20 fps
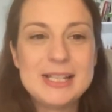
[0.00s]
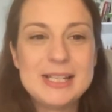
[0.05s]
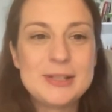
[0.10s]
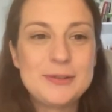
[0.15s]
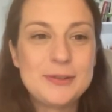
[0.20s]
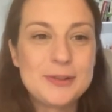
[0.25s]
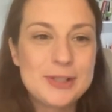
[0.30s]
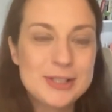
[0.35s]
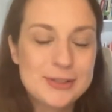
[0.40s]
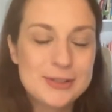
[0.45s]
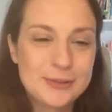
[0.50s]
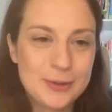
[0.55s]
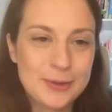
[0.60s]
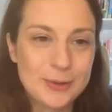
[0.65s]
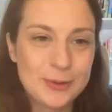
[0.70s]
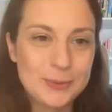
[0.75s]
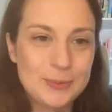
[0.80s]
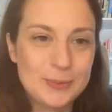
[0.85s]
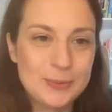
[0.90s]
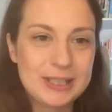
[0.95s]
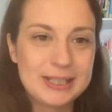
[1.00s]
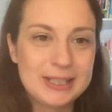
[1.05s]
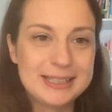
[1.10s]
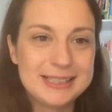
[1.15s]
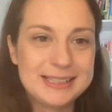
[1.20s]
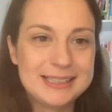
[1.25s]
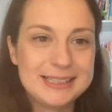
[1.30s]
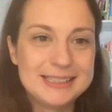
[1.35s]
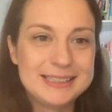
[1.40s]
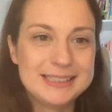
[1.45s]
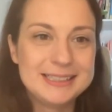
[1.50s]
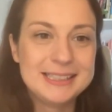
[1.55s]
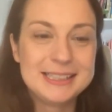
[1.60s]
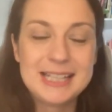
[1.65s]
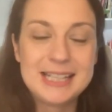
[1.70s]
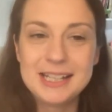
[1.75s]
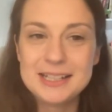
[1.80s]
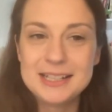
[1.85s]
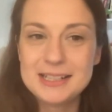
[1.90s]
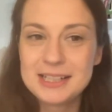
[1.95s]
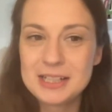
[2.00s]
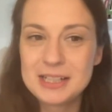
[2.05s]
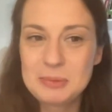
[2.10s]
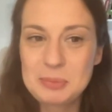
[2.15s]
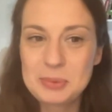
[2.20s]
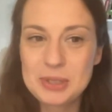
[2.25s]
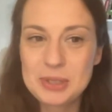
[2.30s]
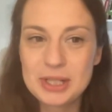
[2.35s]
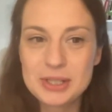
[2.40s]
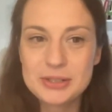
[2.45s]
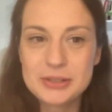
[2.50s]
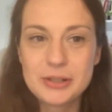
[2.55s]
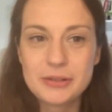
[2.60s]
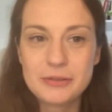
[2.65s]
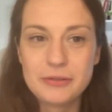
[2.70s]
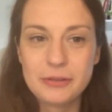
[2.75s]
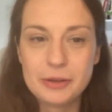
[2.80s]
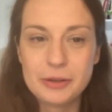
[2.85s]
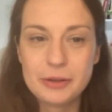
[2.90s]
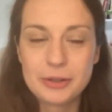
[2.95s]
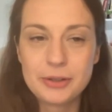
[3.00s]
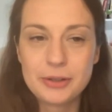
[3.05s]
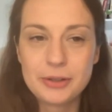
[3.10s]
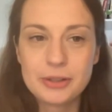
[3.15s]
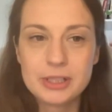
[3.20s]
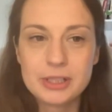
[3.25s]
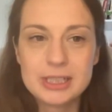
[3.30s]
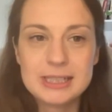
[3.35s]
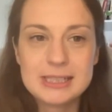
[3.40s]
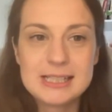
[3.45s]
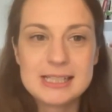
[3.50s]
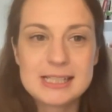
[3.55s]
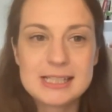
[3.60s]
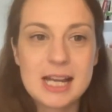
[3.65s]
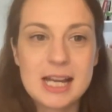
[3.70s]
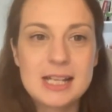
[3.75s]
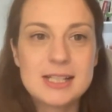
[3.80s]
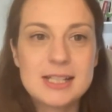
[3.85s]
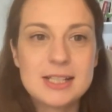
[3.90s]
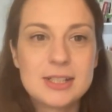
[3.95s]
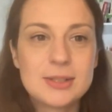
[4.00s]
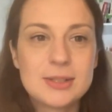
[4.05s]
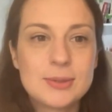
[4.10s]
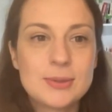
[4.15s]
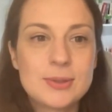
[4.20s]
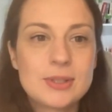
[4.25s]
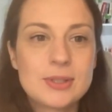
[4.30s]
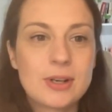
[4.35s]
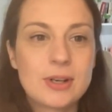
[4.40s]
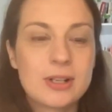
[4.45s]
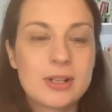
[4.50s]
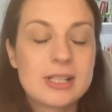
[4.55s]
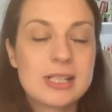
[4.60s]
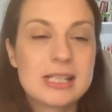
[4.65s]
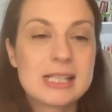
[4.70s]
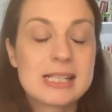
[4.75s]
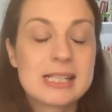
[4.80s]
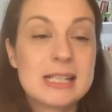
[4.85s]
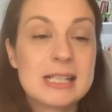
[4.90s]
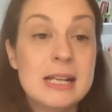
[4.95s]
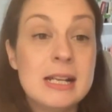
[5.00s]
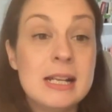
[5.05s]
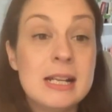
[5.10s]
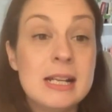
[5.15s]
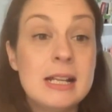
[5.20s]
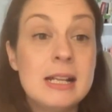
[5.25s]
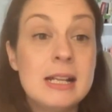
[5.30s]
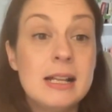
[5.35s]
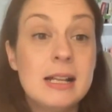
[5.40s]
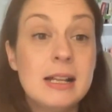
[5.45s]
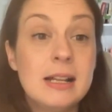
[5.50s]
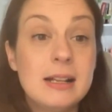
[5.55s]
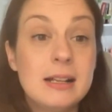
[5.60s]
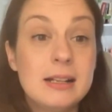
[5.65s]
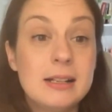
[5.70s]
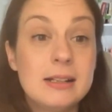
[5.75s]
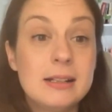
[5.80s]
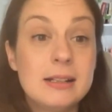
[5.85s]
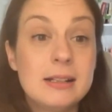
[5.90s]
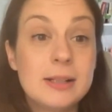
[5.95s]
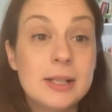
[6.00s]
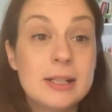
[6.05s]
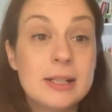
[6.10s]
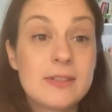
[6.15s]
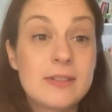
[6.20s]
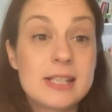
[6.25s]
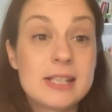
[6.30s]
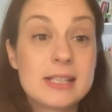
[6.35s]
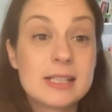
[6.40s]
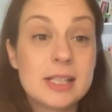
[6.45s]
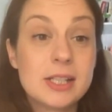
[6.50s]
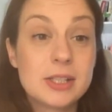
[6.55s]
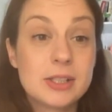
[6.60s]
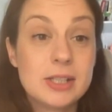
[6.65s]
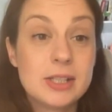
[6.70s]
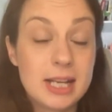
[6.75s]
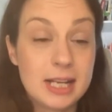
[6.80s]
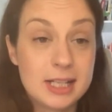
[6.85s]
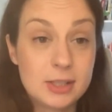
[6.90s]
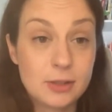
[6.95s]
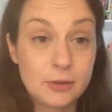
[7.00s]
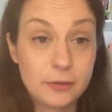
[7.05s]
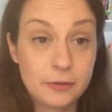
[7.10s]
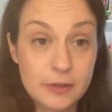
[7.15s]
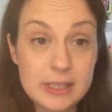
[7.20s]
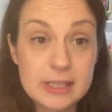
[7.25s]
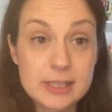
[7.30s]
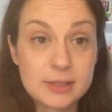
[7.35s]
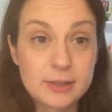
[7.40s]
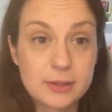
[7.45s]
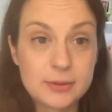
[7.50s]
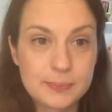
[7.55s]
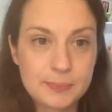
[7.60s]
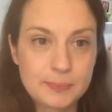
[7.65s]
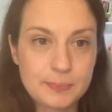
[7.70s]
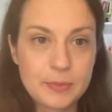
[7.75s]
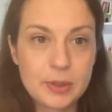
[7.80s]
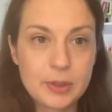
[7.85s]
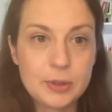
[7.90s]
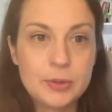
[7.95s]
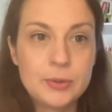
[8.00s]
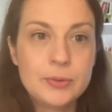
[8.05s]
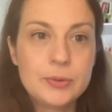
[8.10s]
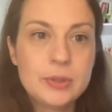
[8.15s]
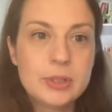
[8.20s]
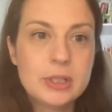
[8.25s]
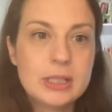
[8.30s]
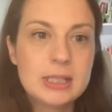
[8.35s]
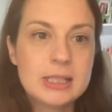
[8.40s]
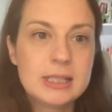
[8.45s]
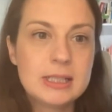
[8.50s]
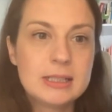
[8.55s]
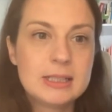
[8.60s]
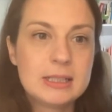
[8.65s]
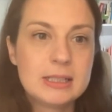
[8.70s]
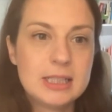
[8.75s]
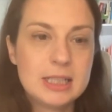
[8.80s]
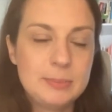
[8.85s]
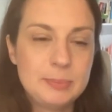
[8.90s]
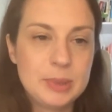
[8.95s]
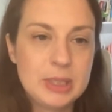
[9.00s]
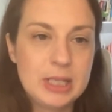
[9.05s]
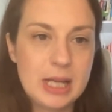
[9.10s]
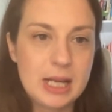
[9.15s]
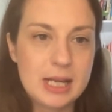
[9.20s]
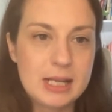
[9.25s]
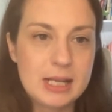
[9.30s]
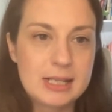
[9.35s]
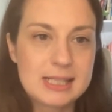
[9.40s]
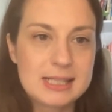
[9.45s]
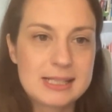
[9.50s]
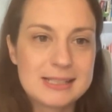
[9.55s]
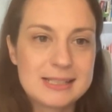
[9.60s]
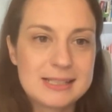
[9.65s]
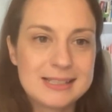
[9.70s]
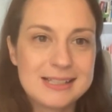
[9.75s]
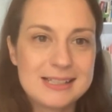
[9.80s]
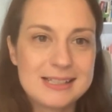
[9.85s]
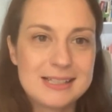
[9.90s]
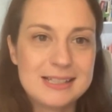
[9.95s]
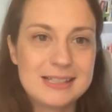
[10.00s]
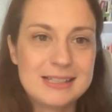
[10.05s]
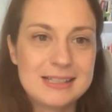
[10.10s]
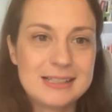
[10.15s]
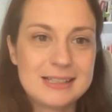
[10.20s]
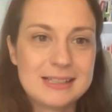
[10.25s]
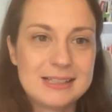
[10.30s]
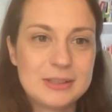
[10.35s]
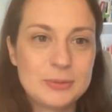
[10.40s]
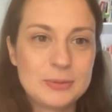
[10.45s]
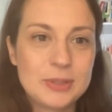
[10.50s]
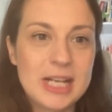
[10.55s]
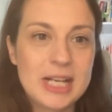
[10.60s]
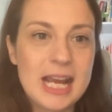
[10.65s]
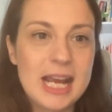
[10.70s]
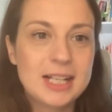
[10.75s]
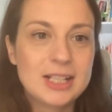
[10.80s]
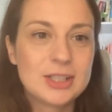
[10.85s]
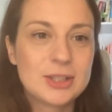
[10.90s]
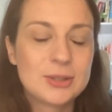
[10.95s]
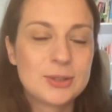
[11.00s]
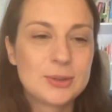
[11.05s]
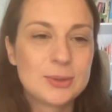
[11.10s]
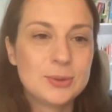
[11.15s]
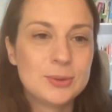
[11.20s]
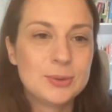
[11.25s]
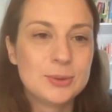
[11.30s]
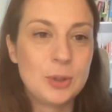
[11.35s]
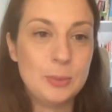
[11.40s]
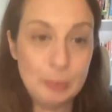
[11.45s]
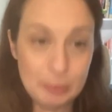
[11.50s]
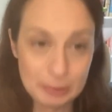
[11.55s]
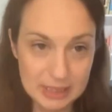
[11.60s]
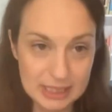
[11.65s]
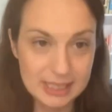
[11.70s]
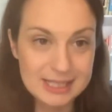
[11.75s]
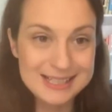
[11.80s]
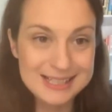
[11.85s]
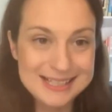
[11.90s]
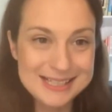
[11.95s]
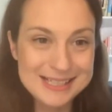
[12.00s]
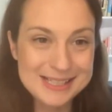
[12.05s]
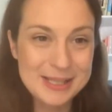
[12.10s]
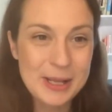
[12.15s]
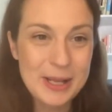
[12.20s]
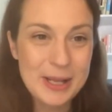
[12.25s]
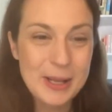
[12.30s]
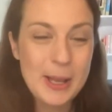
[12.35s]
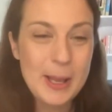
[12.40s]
So first of all, the Italian Data Protection Authority decided to start this investigation ex officio. Usually the DPAs react to complaints